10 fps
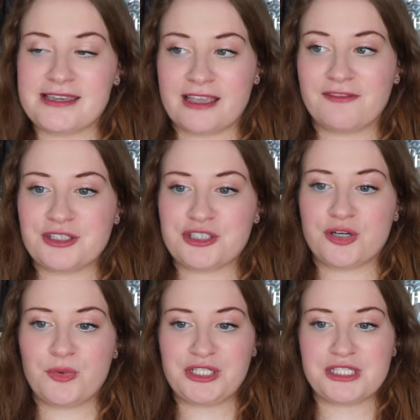Kingfisher,
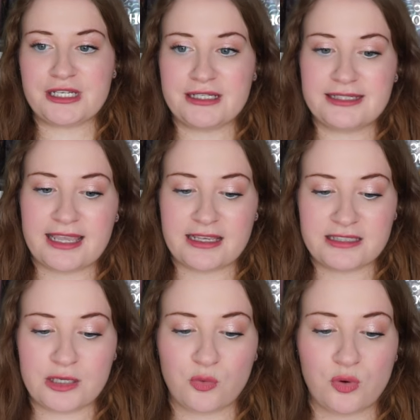which is a
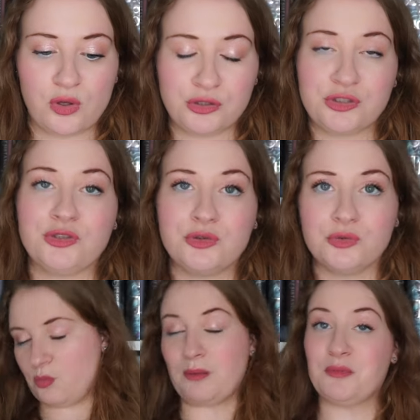sequel to
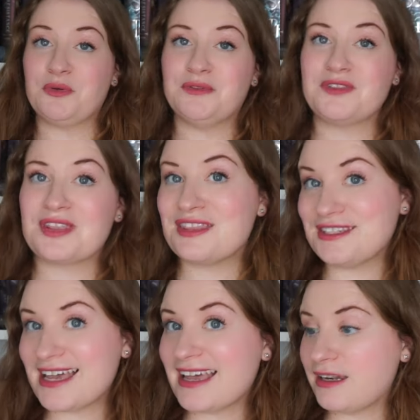What Moves the
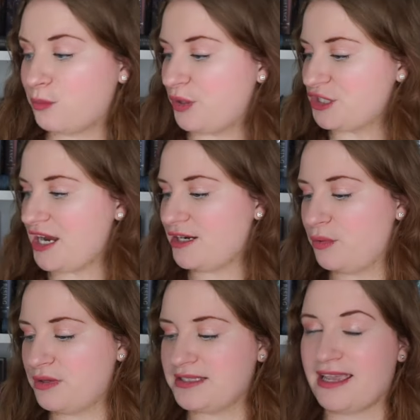Dead, which I
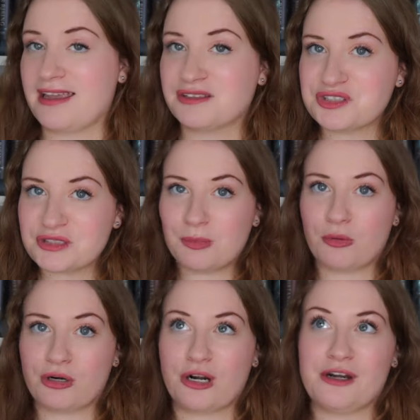know is a
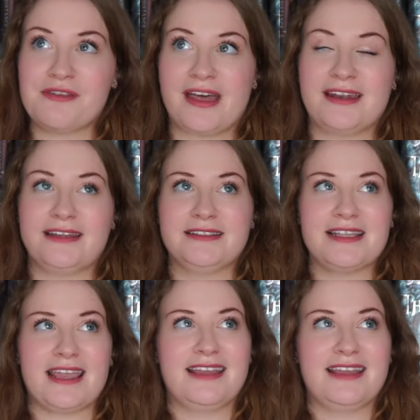sporer, that is